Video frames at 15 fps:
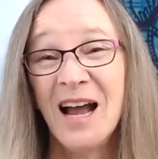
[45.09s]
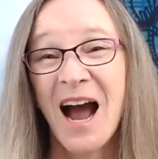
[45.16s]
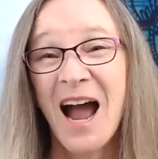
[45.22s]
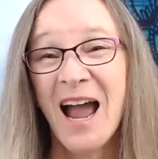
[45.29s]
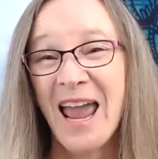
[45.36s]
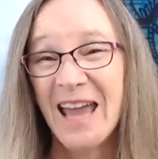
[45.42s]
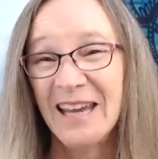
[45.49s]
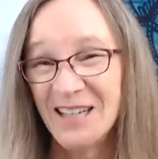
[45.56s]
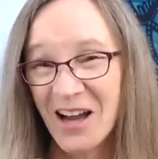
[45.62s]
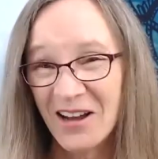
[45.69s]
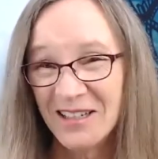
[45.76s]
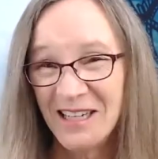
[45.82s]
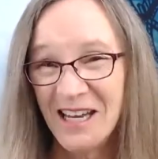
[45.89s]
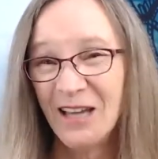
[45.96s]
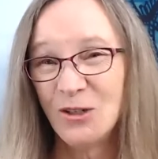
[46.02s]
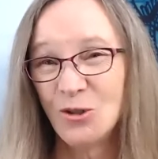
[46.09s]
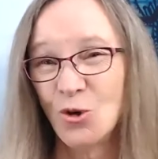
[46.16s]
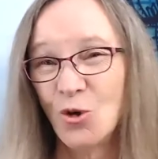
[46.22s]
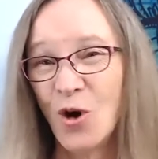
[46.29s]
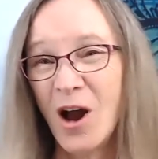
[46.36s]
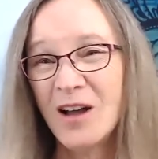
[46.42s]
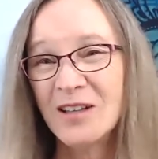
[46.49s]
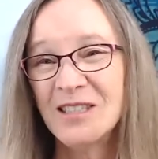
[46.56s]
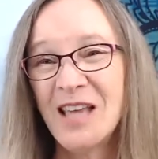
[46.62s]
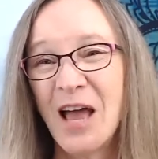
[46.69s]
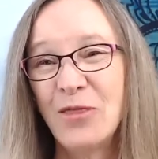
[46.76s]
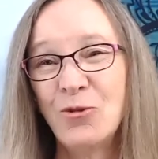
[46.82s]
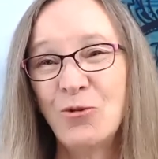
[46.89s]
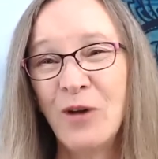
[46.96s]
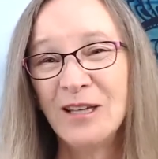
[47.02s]
I had not yet crossed
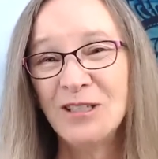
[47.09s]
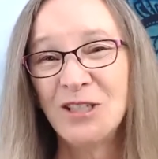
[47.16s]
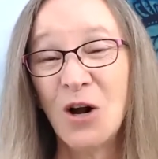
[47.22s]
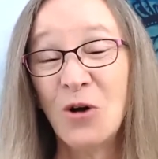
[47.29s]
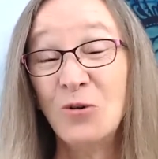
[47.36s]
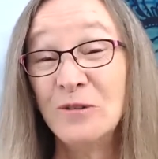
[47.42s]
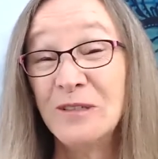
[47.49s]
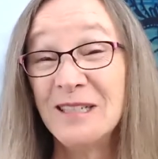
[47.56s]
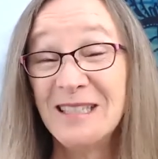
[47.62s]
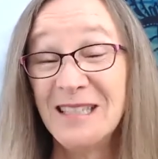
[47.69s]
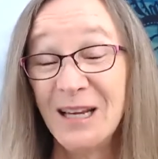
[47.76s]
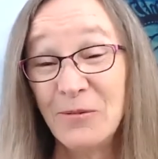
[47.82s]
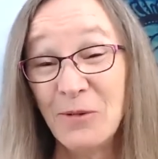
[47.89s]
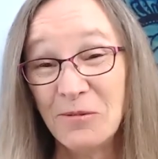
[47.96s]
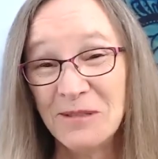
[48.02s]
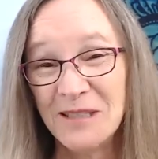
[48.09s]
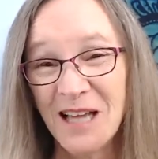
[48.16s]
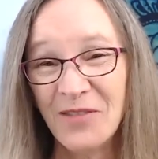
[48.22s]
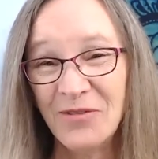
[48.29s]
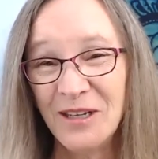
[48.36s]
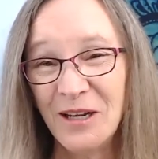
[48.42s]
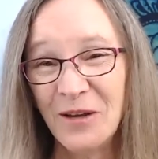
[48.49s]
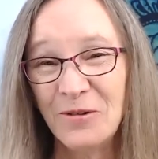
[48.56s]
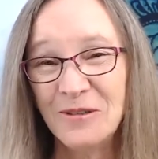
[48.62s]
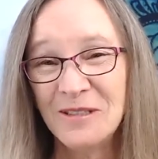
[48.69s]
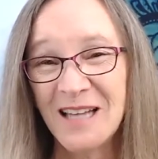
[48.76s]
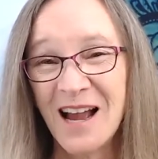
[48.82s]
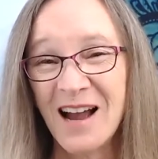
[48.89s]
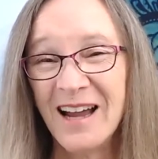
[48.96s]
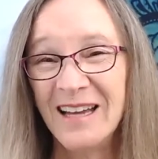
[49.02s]
that threshold to see what was on the other
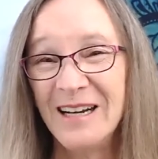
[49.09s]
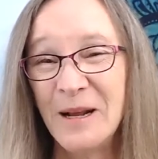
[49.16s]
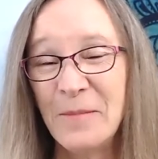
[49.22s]
side.